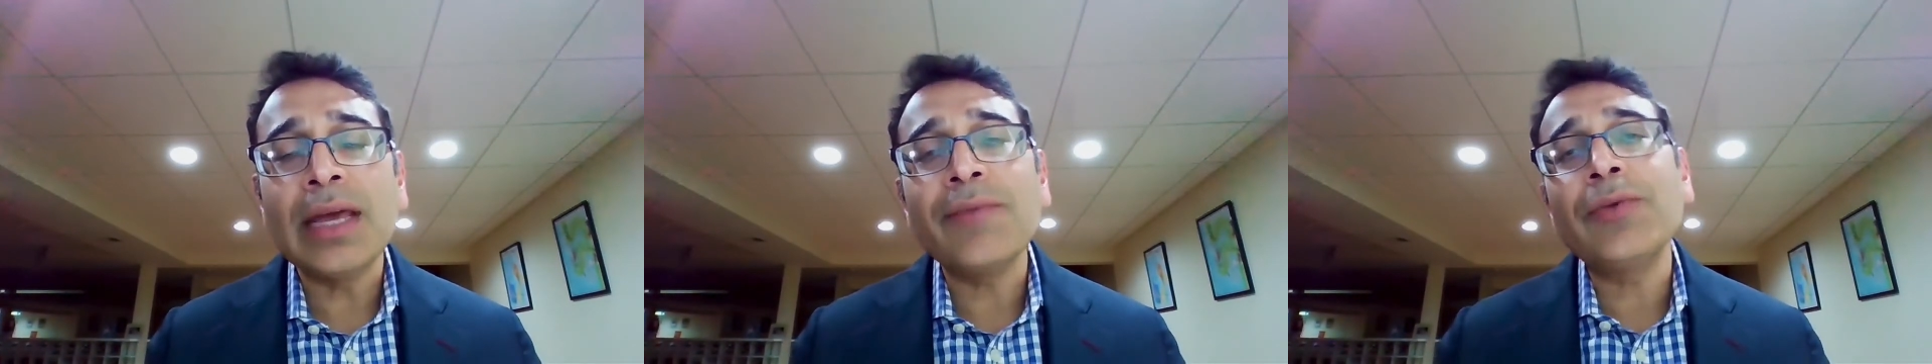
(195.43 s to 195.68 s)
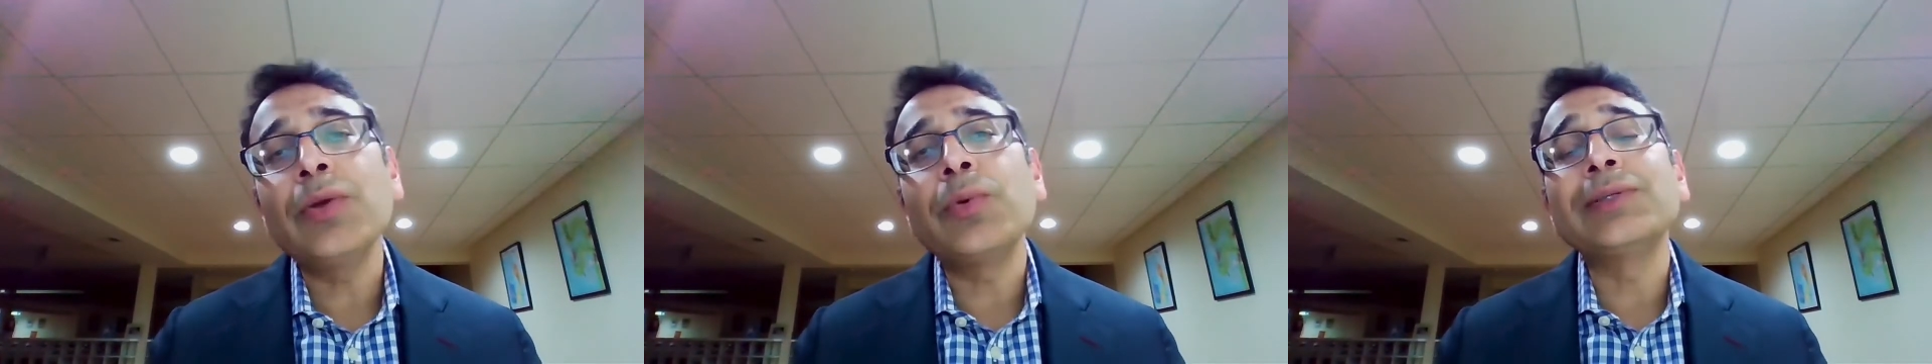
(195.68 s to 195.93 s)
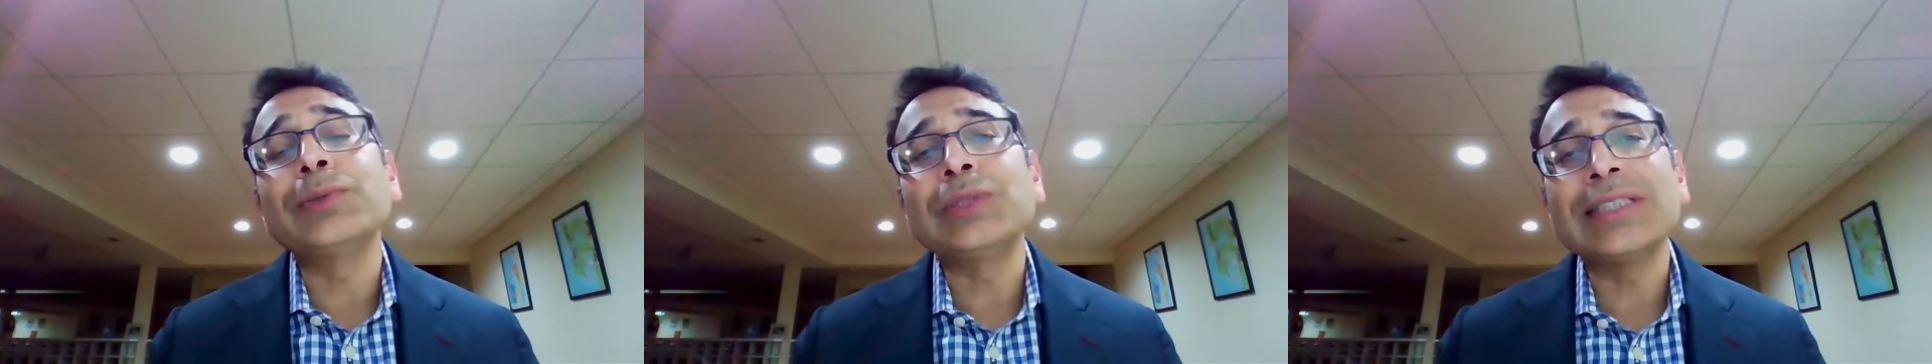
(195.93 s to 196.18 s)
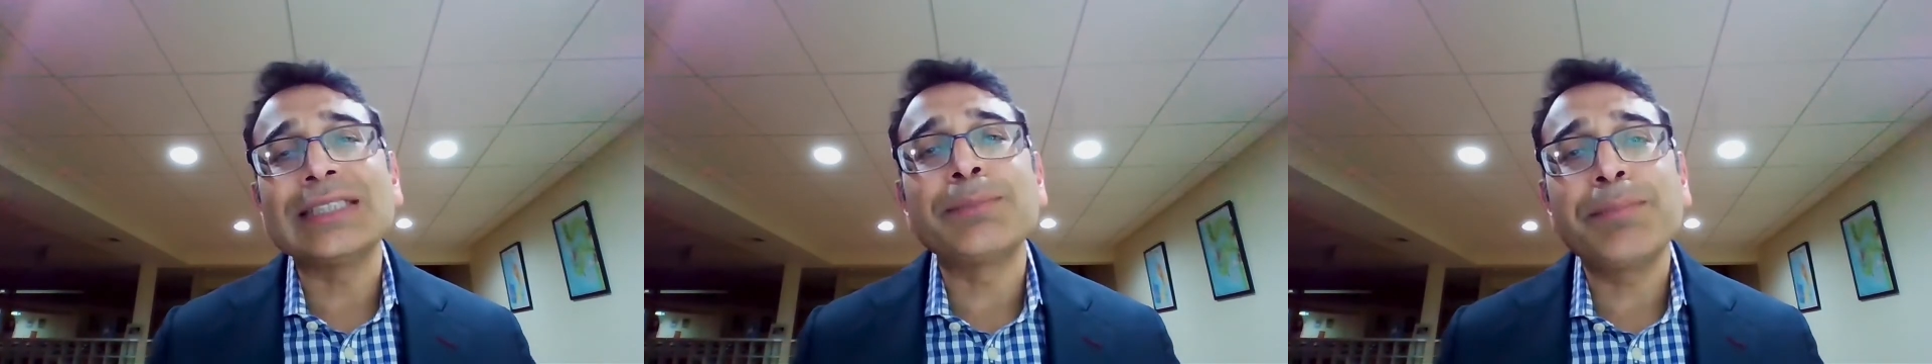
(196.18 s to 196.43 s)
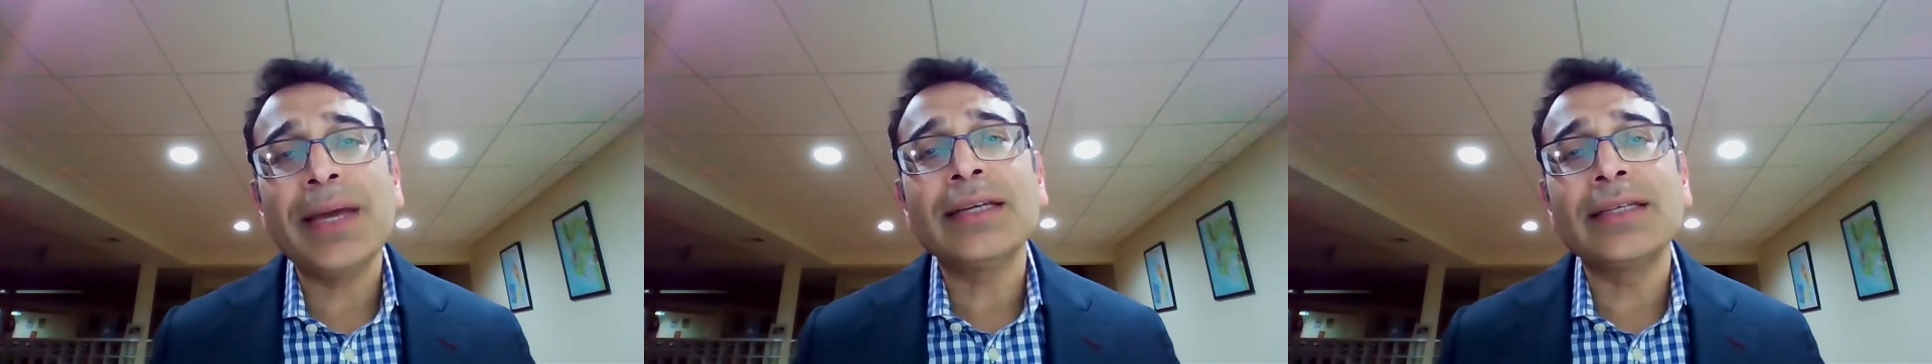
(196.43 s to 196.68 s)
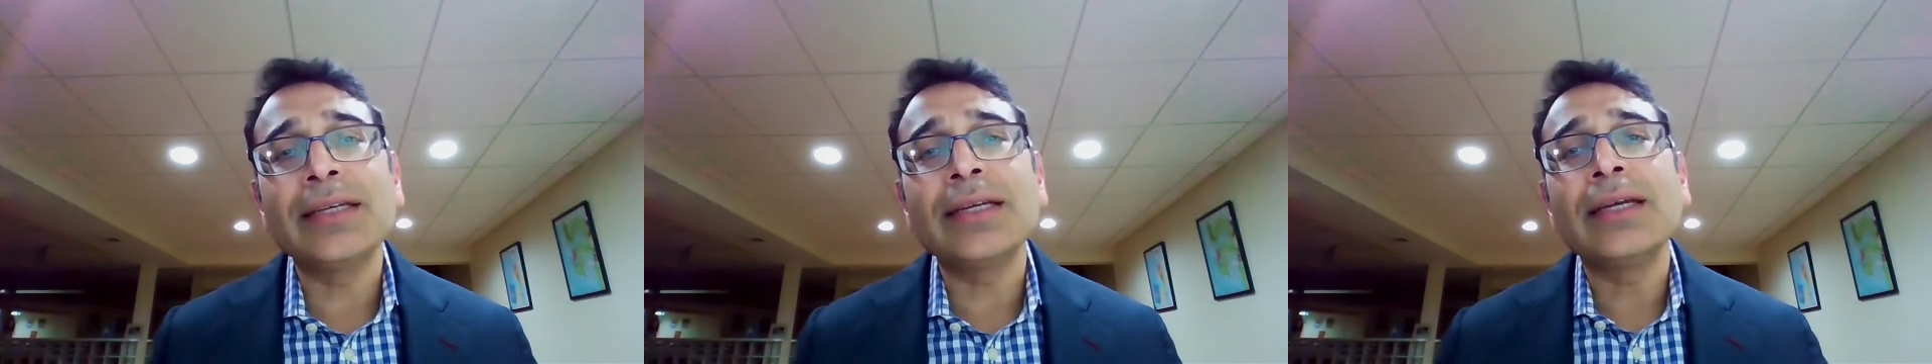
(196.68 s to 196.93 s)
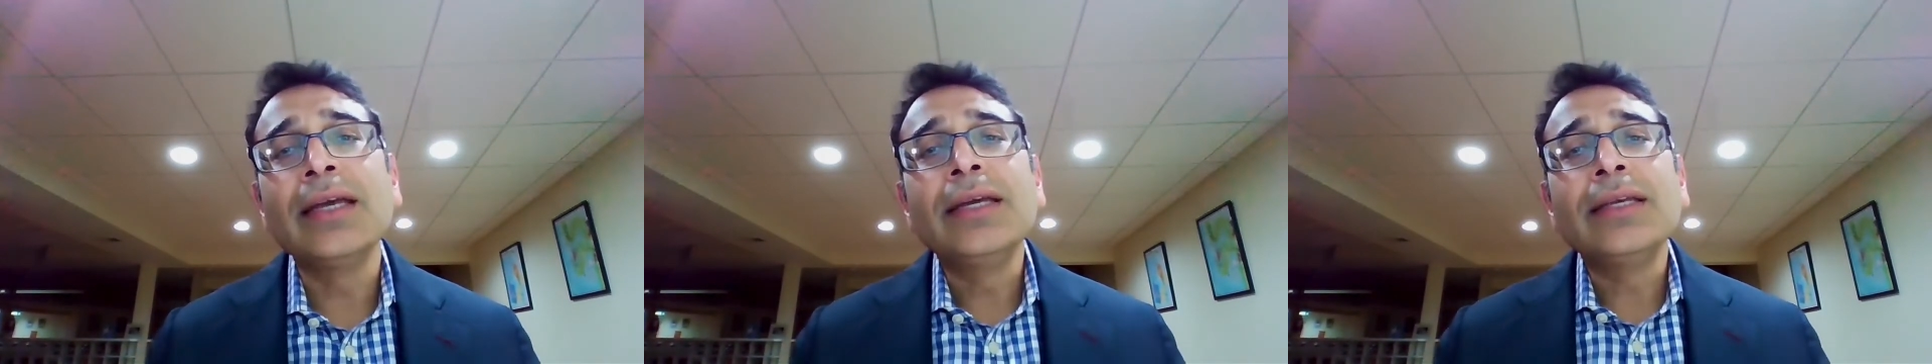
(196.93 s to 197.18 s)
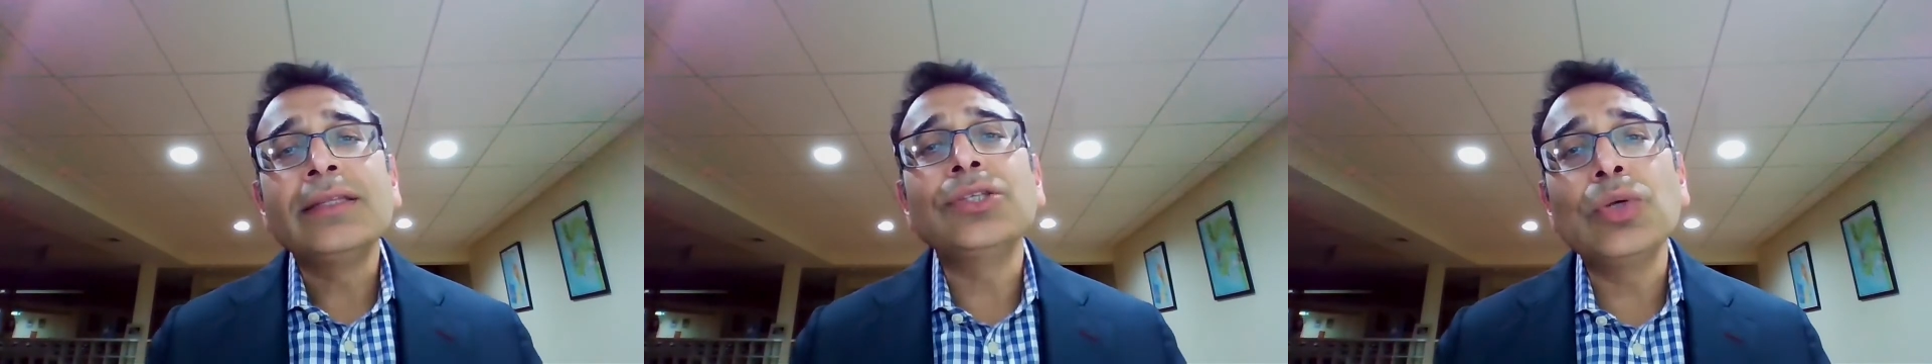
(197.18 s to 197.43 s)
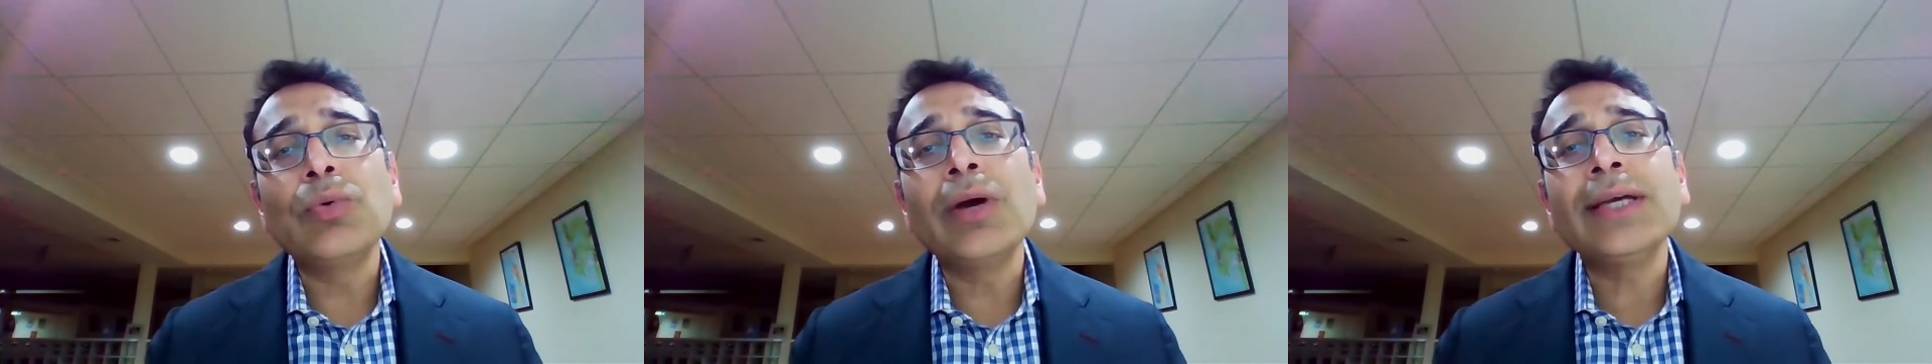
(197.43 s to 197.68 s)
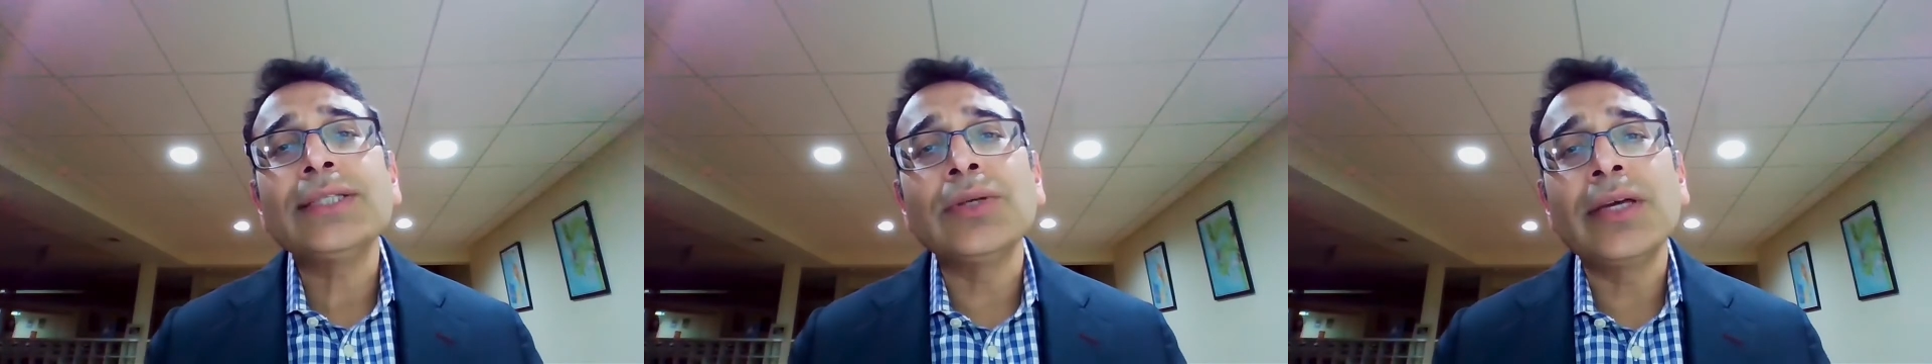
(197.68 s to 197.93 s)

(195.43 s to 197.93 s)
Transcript: everyone was expecting the US